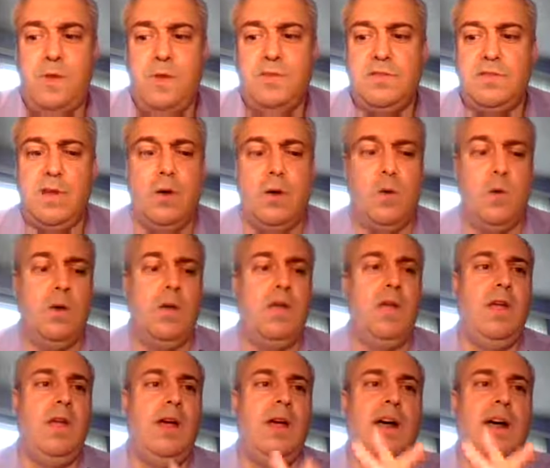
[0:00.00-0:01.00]
So,
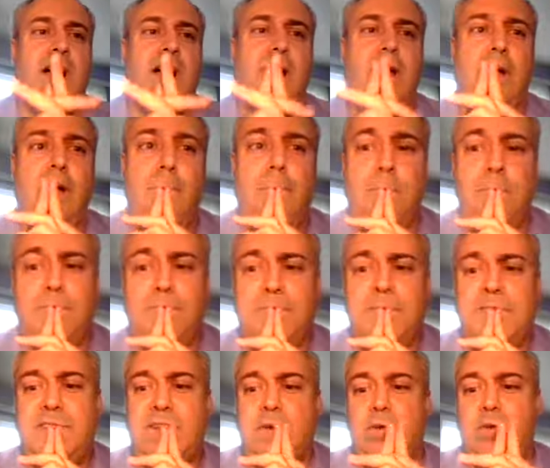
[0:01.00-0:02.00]

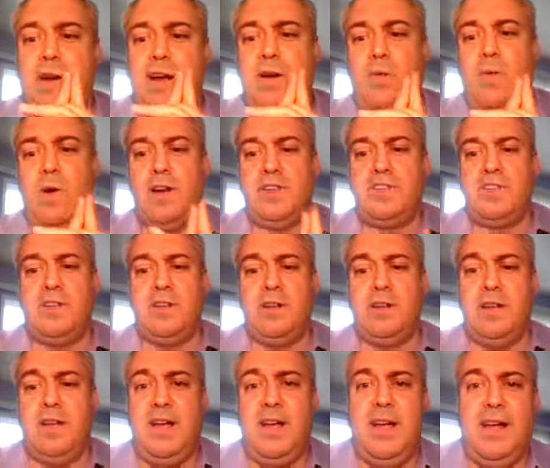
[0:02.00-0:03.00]
so great
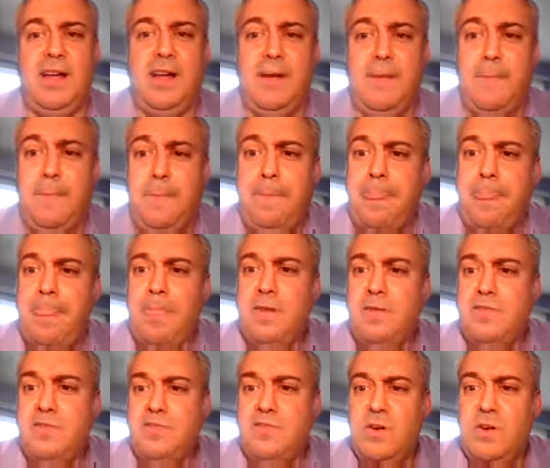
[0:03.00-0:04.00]
question.
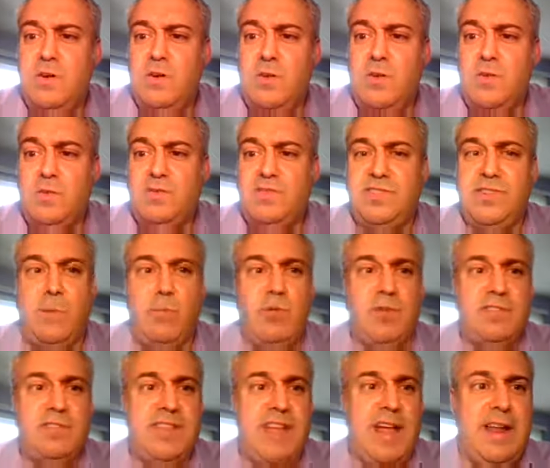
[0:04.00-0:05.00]
So
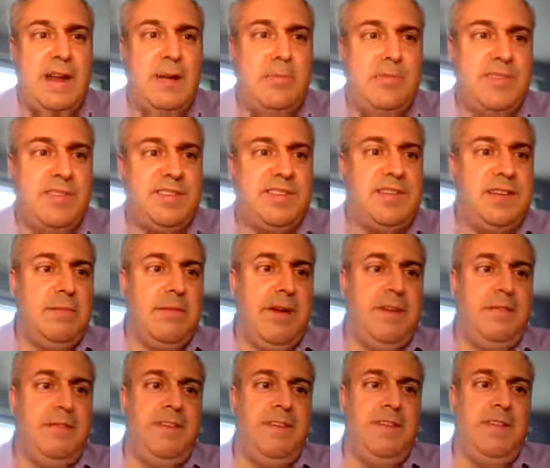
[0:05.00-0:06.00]
someone's not able to see my
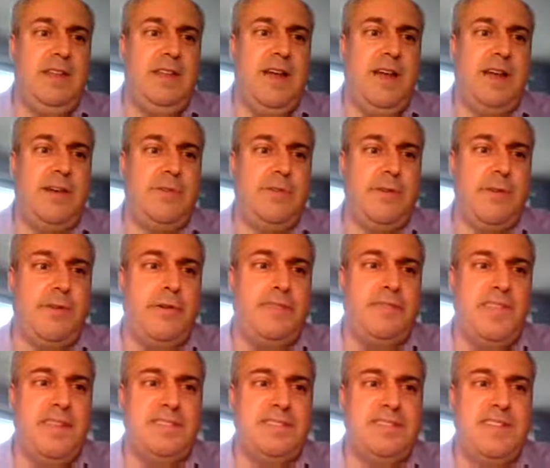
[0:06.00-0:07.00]
feed. I don't know if
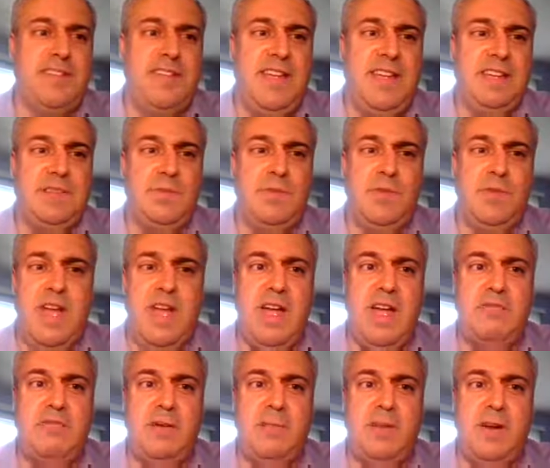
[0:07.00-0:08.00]
that's the case with
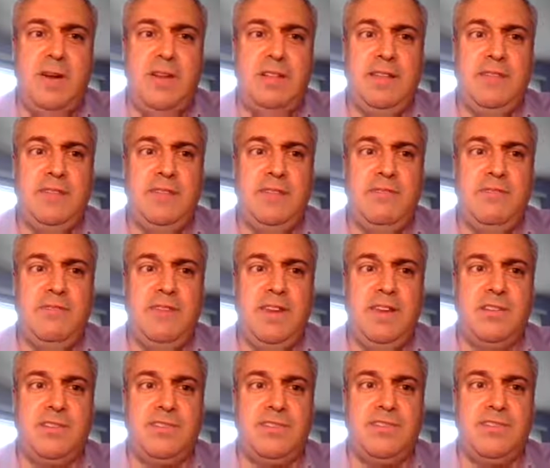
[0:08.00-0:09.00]
everybody. The
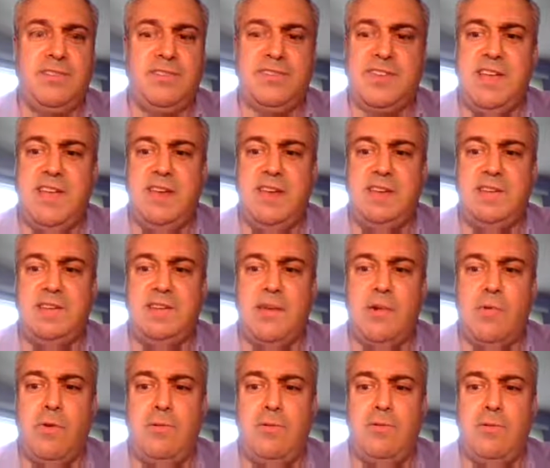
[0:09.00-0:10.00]
video is still saying it's
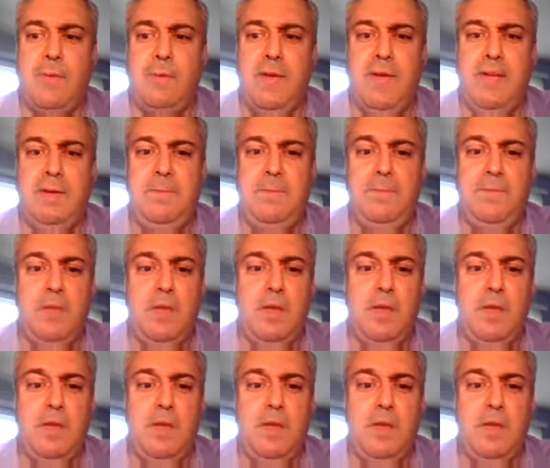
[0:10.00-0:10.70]
going for me.